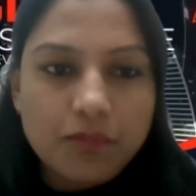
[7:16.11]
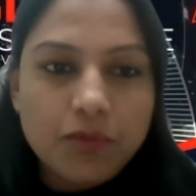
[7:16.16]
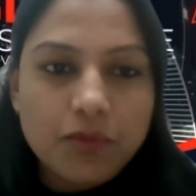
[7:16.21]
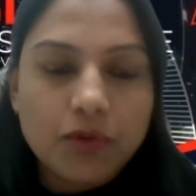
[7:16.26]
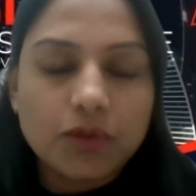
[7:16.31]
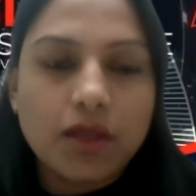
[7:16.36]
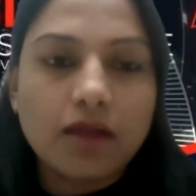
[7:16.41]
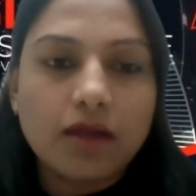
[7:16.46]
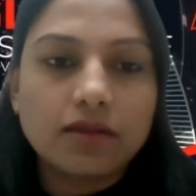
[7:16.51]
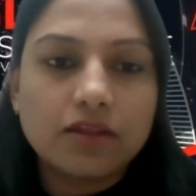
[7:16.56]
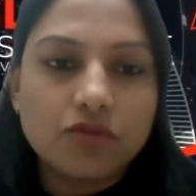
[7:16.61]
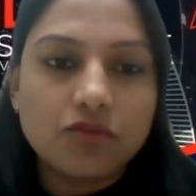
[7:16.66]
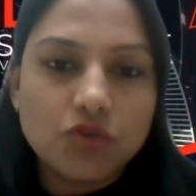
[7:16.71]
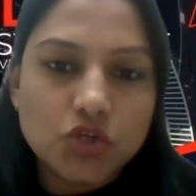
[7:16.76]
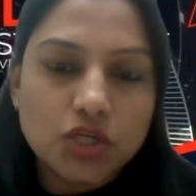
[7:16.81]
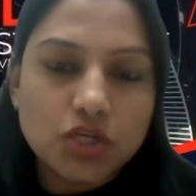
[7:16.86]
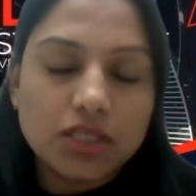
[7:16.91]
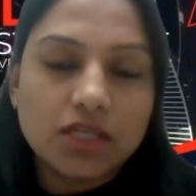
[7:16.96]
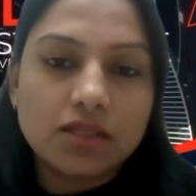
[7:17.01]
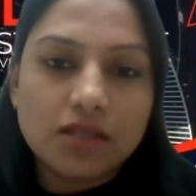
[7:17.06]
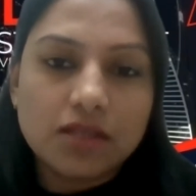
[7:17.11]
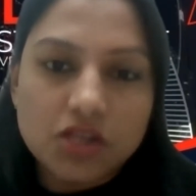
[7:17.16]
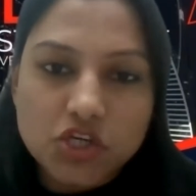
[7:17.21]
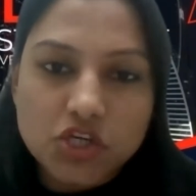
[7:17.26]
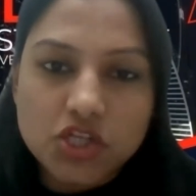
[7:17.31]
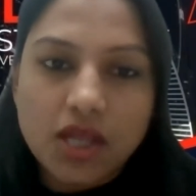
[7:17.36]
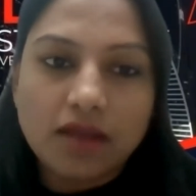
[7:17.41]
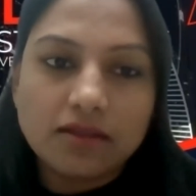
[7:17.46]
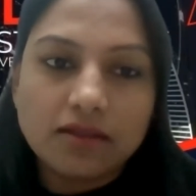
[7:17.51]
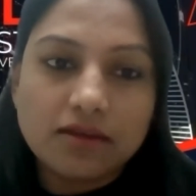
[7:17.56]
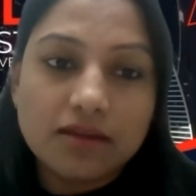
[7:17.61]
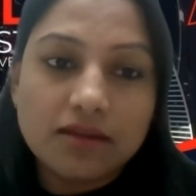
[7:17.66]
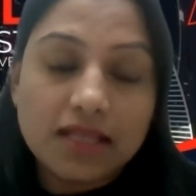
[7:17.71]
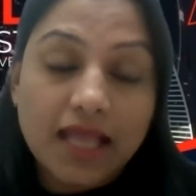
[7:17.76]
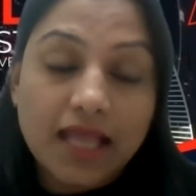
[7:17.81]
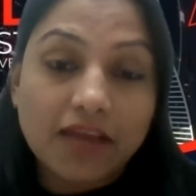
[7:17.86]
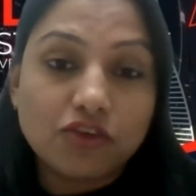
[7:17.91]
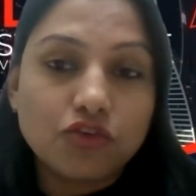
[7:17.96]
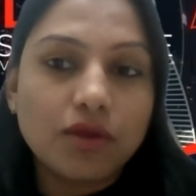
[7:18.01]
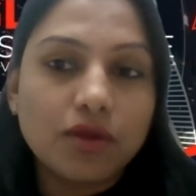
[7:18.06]
product division in the Schneider
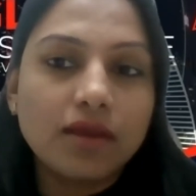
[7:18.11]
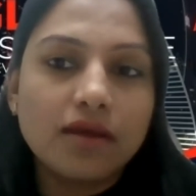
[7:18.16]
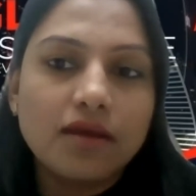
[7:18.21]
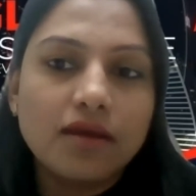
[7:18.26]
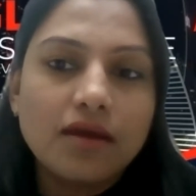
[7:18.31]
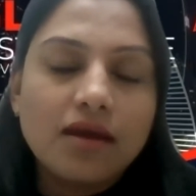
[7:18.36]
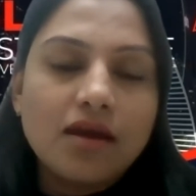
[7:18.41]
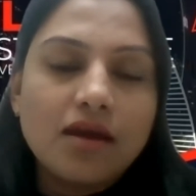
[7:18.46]
Electric.